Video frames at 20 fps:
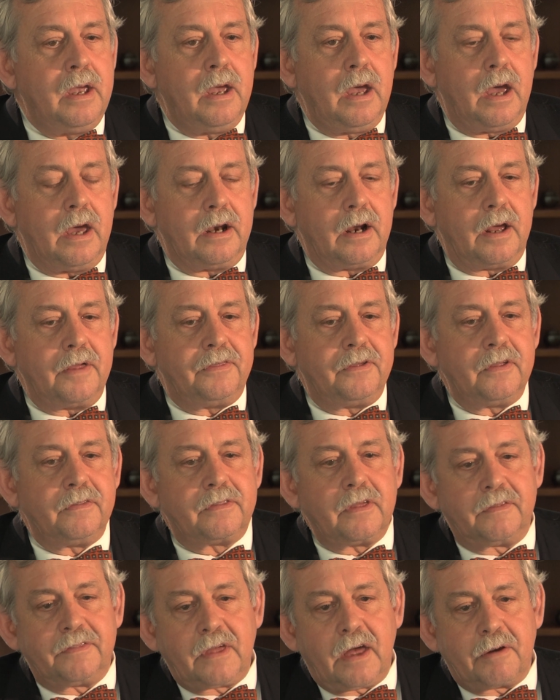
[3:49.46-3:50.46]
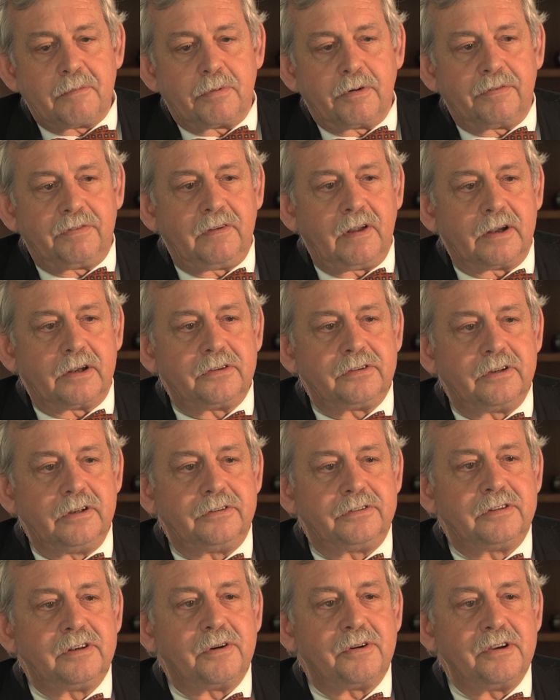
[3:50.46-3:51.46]
And I think that that reflects a
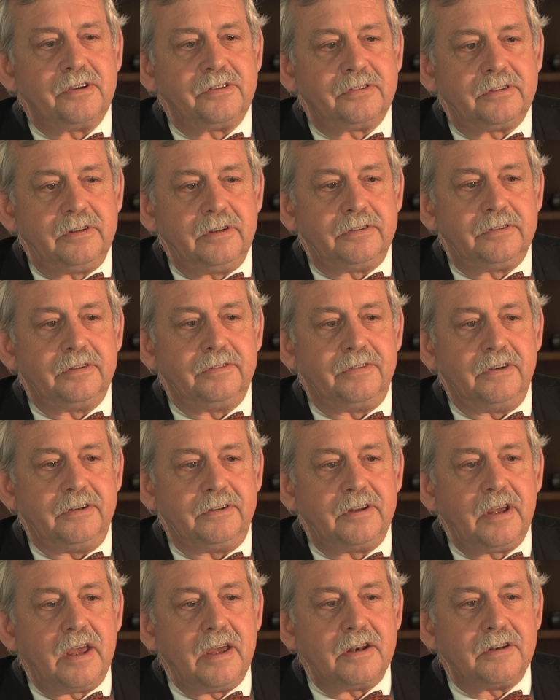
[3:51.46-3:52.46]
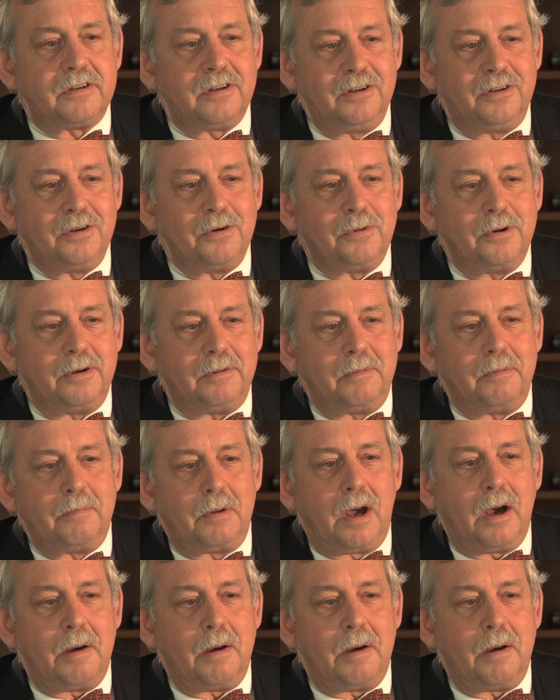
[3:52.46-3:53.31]
seriousness of intent to do it